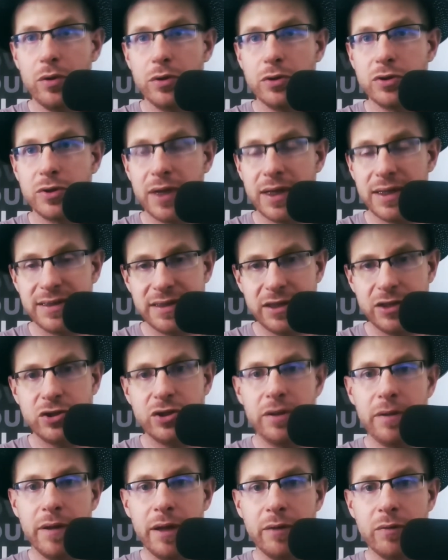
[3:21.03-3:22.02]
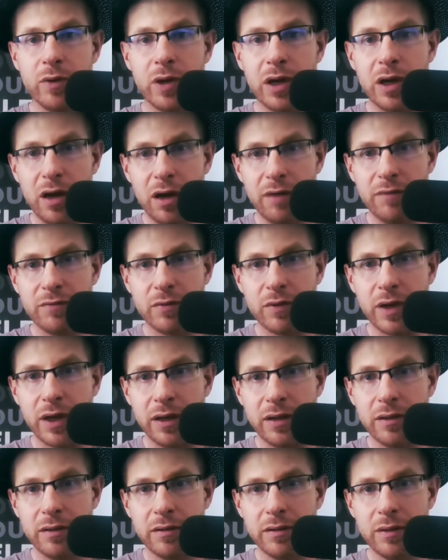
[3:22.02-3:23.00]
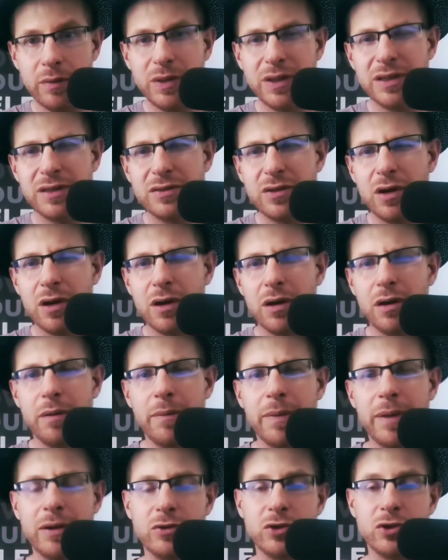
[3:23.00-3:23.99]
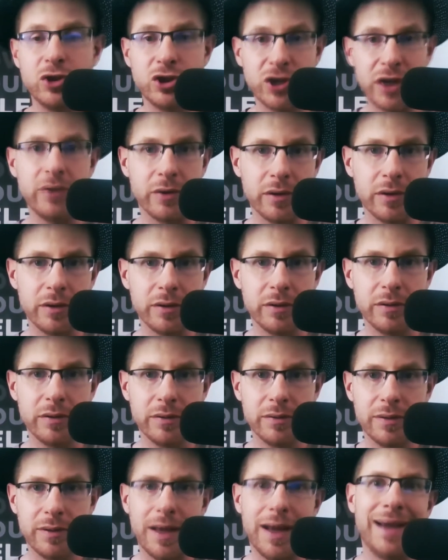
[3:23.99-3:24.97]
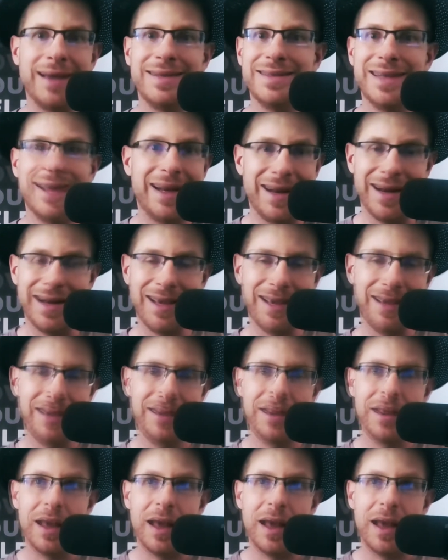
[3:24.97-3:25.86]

transition and recovery, then we did talk about gender identity.